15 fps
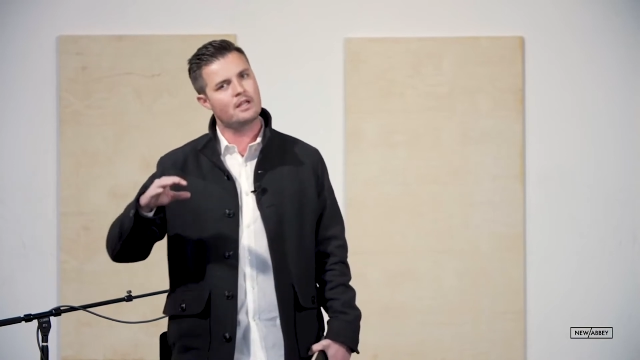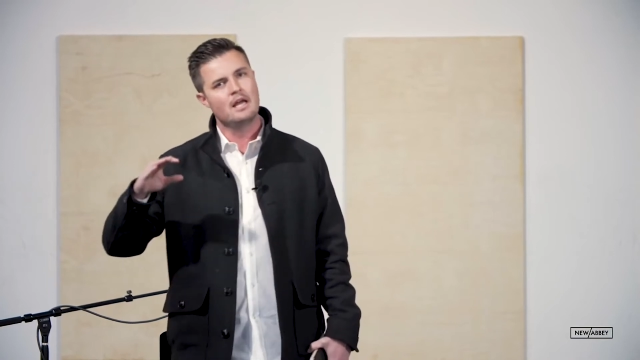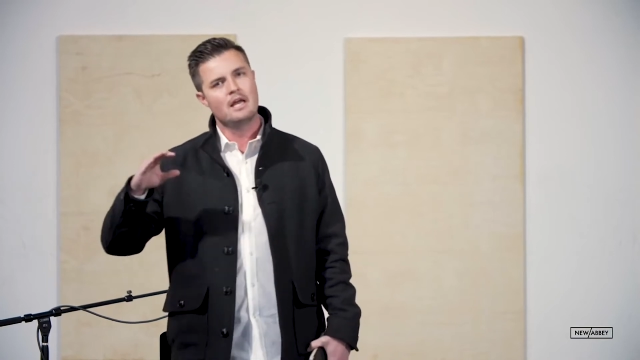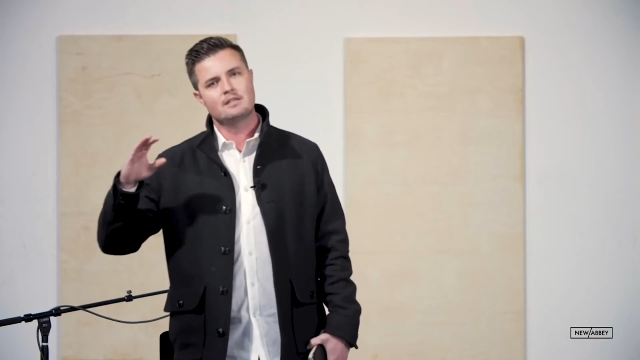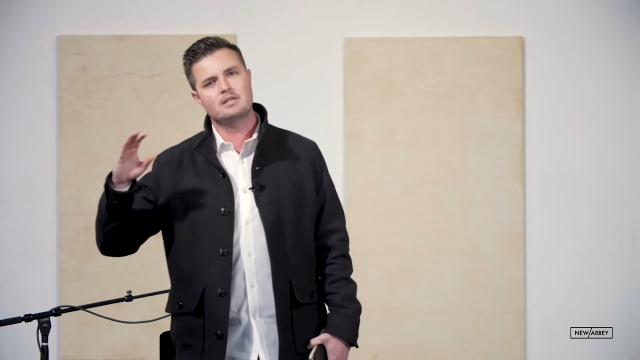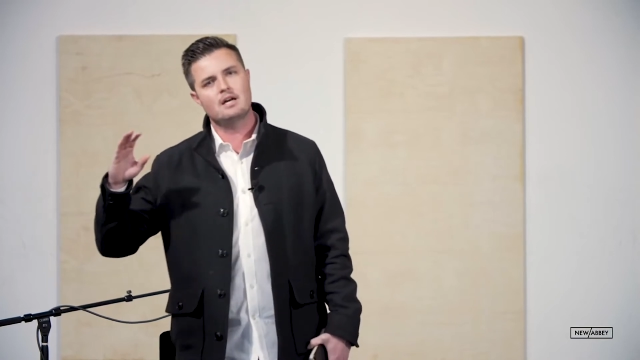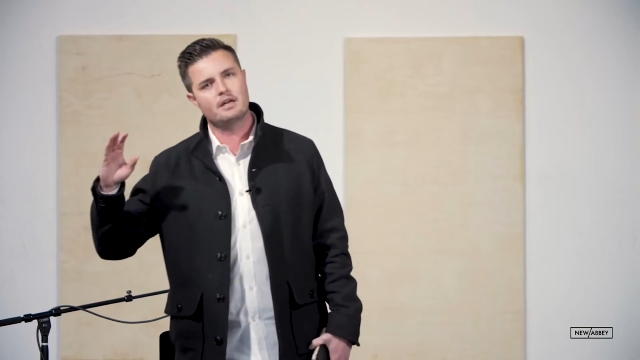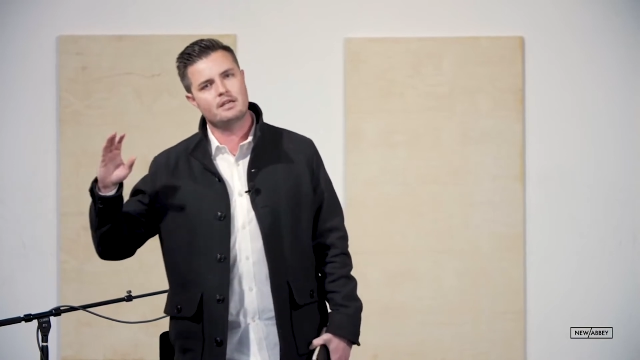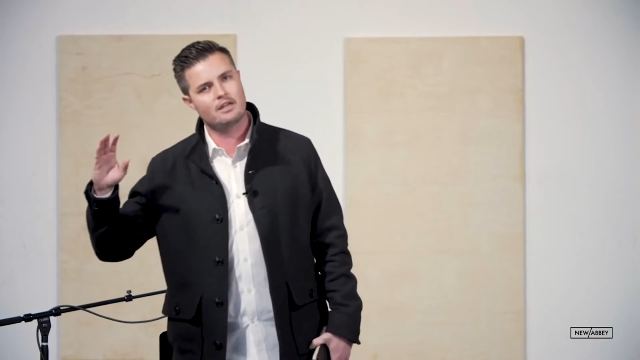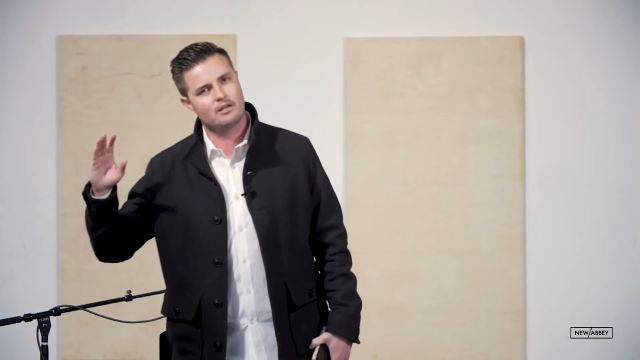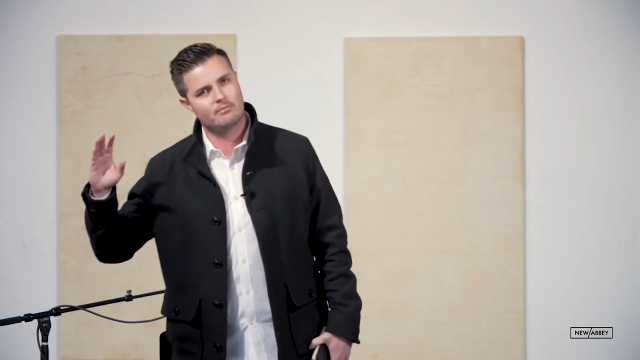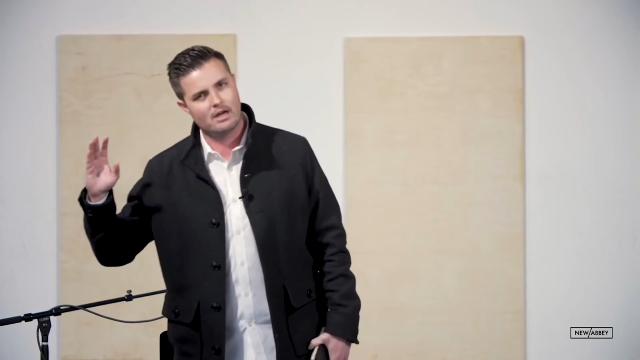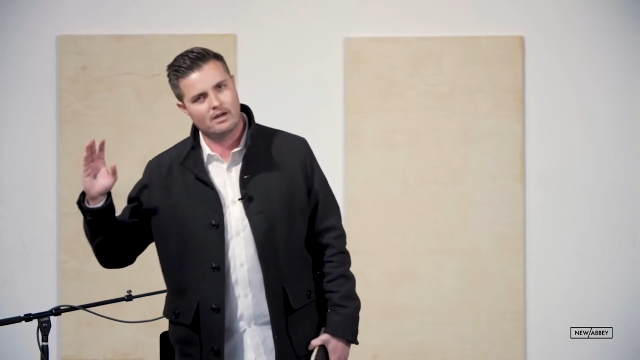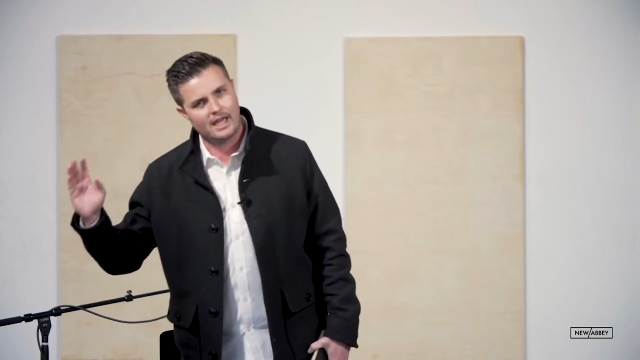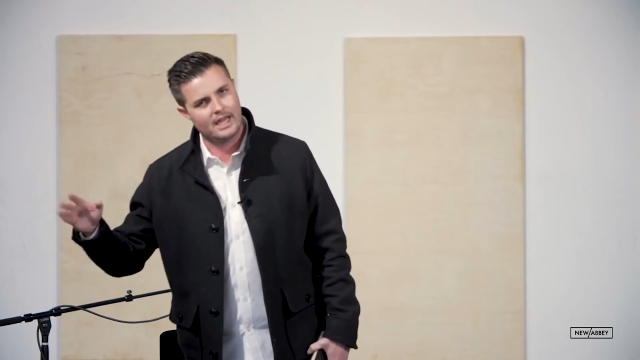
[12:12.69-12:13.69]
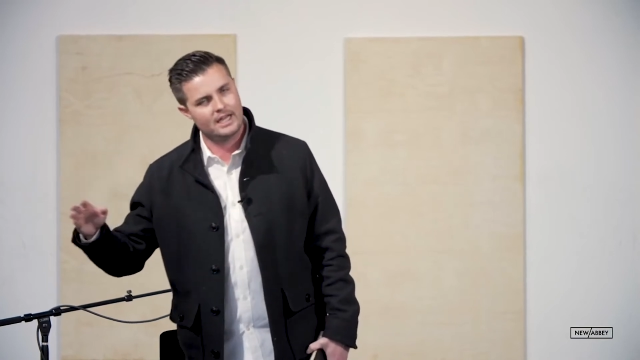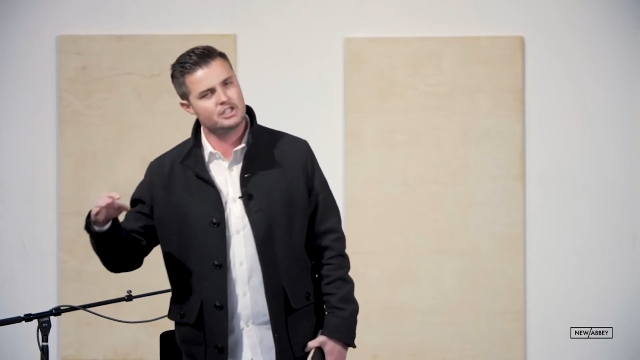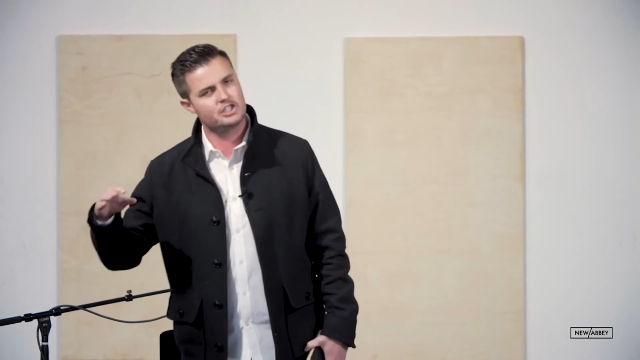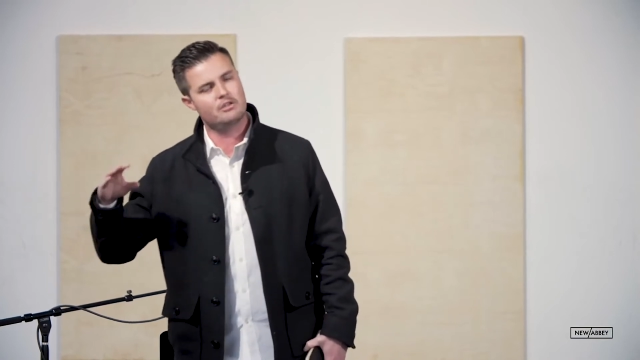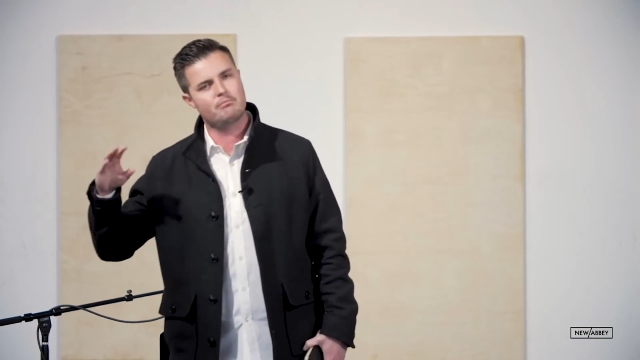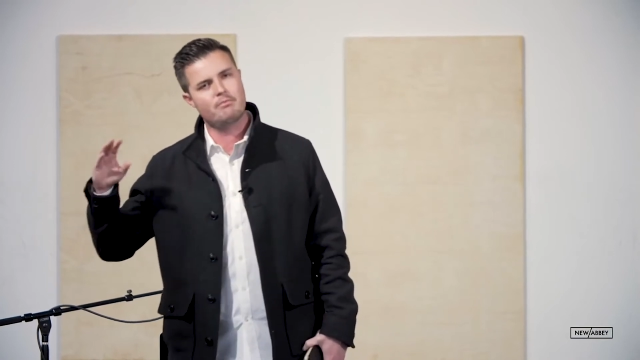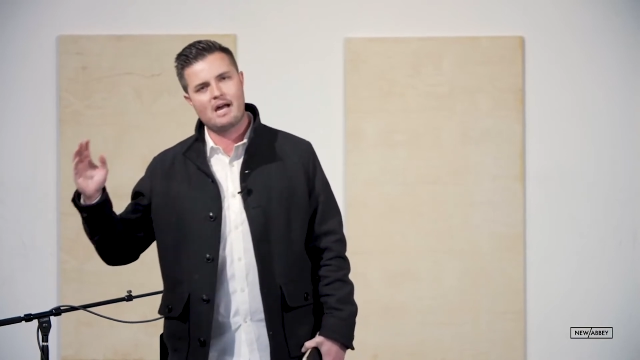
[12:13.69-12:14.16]
talking about
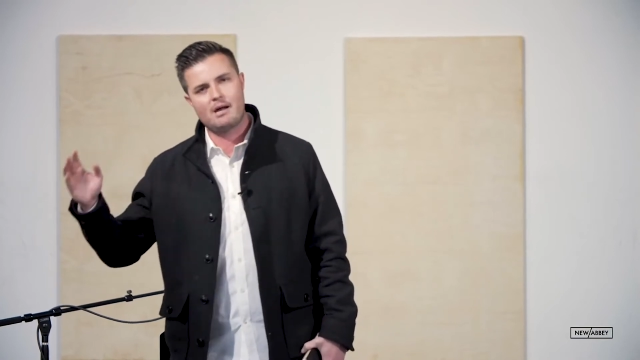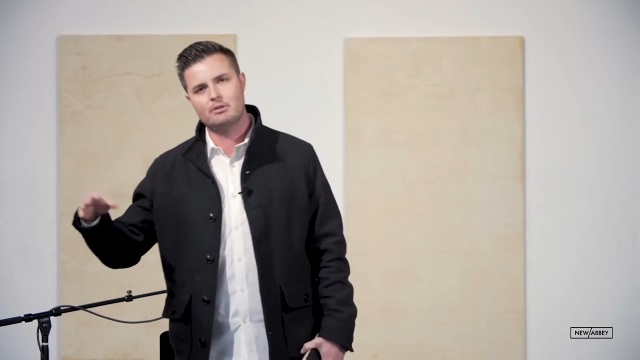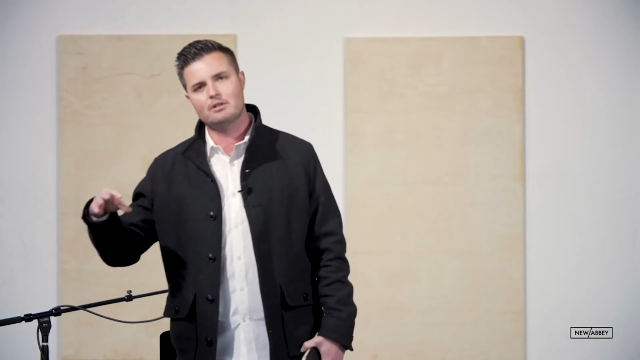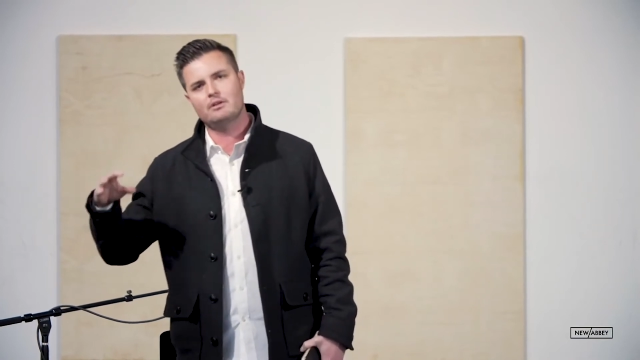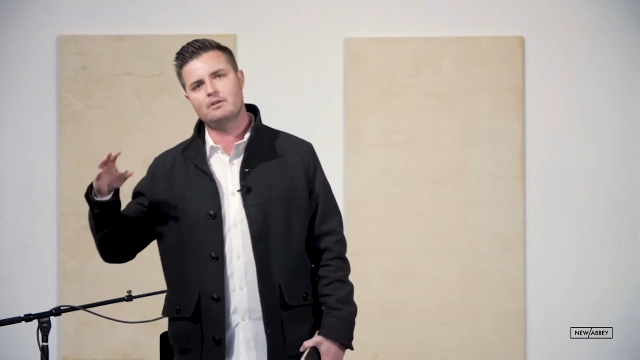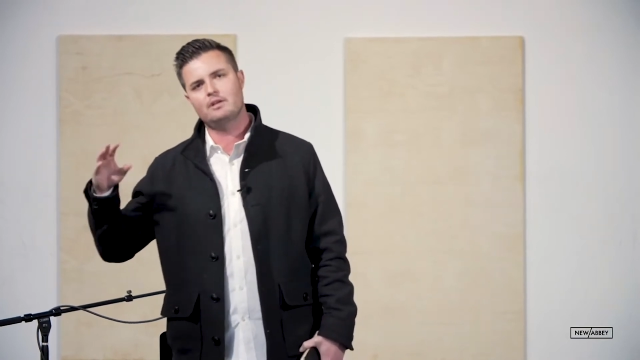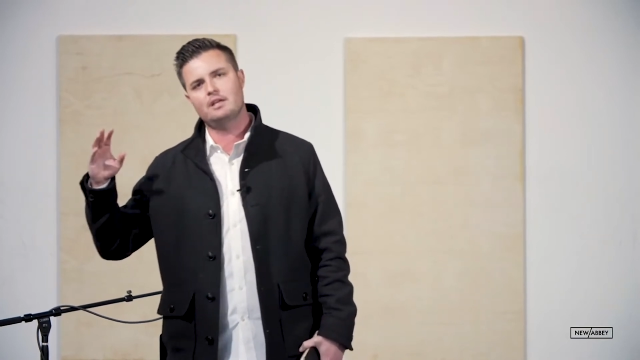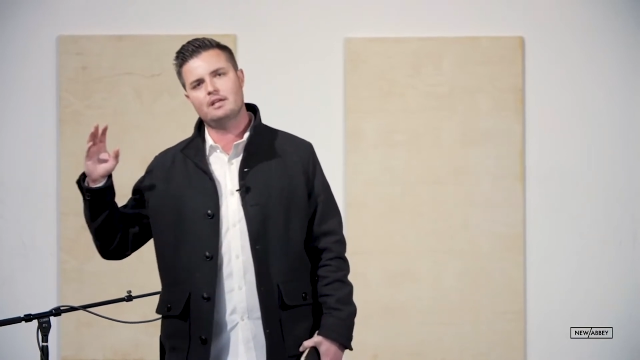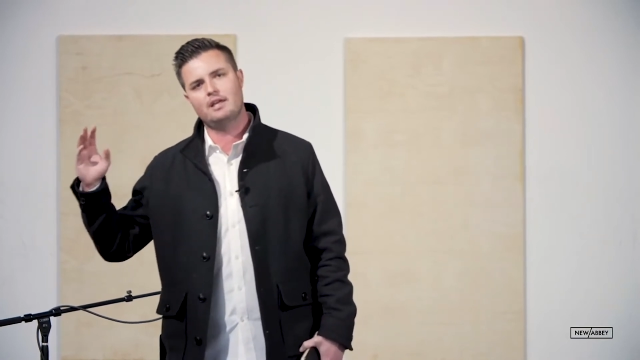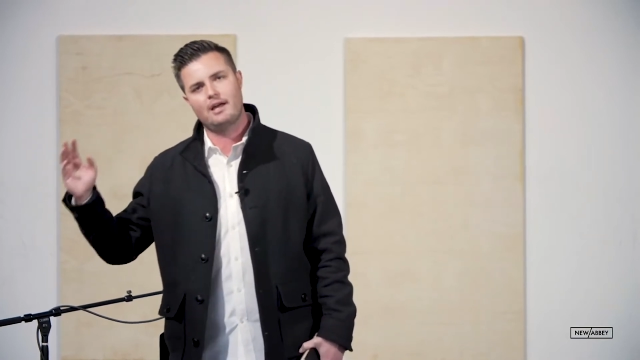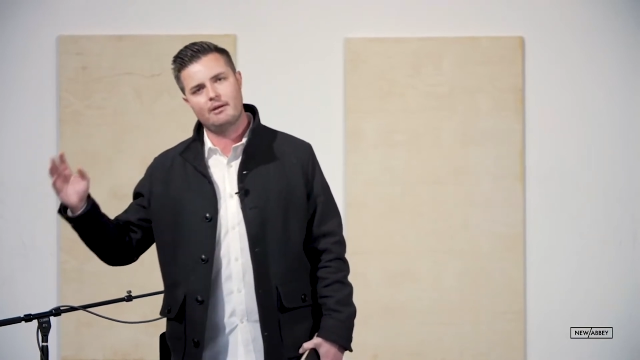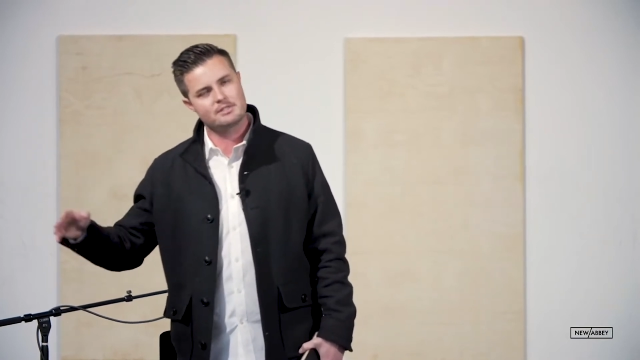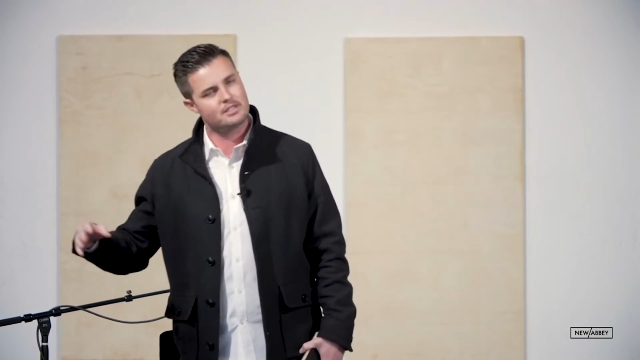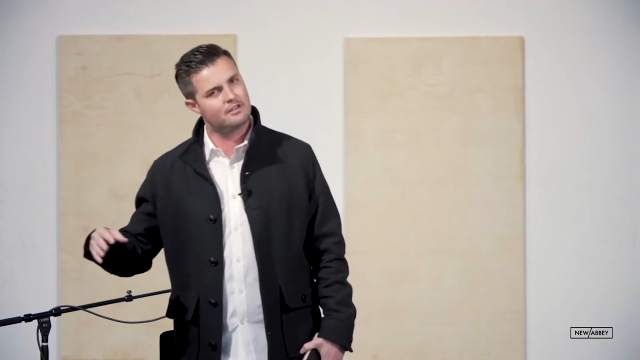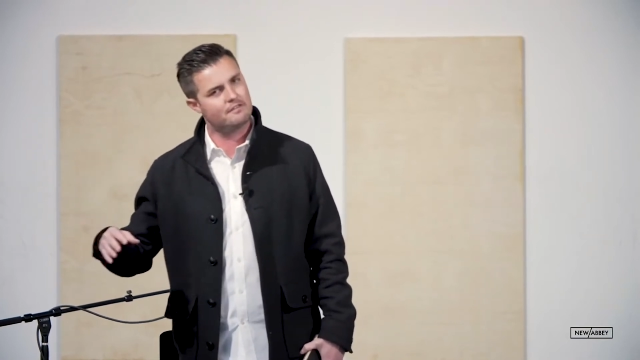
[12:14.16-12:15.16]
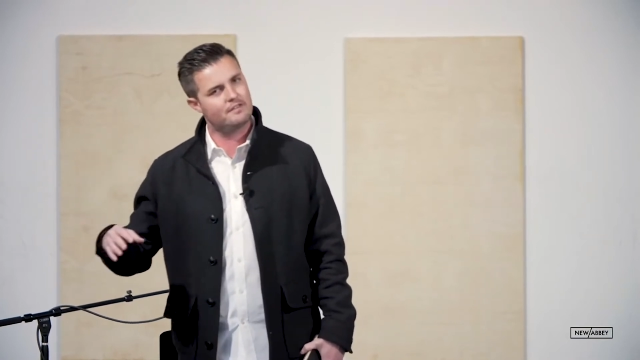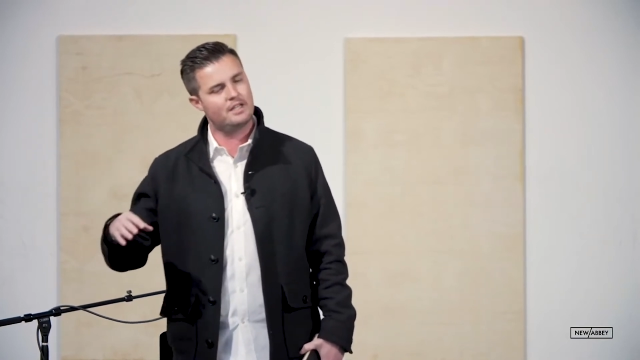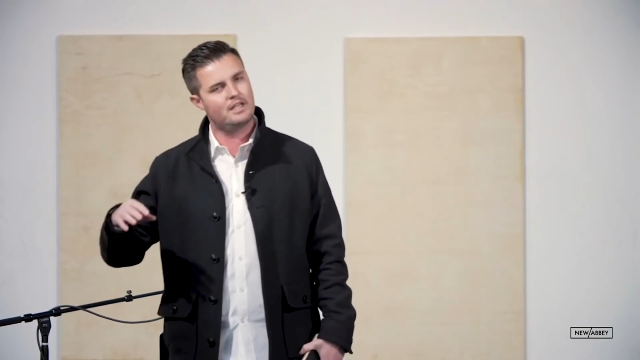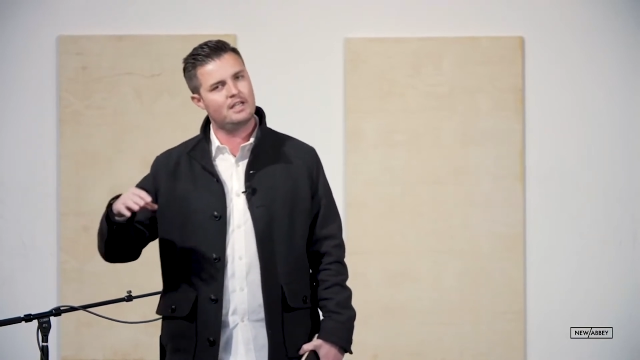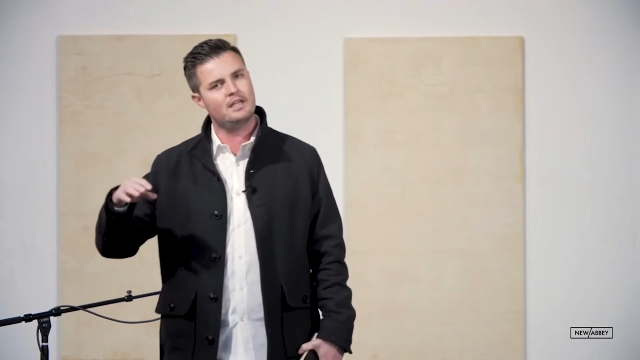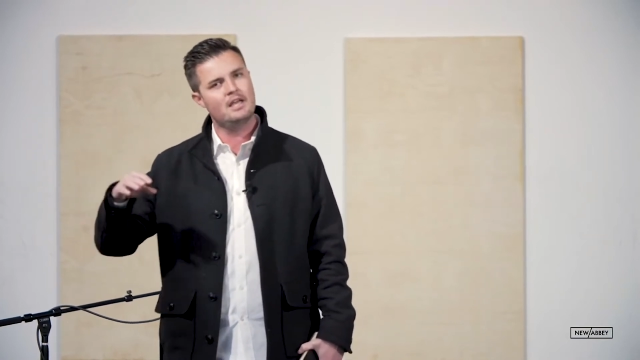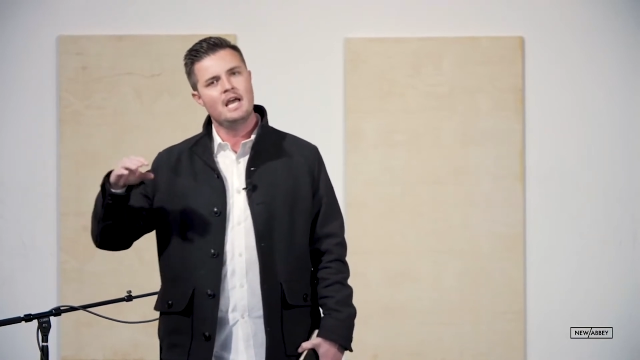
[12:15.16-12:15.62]
ancient Babylonian
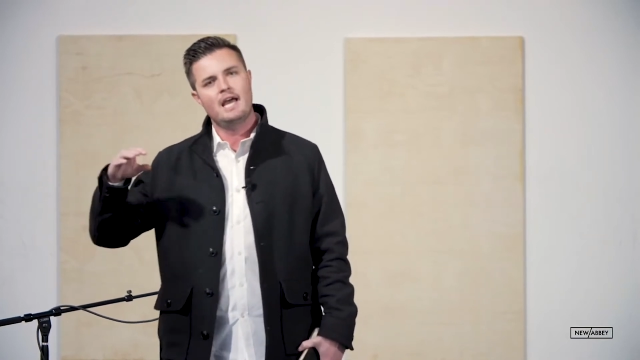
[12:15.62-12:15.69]
captivity,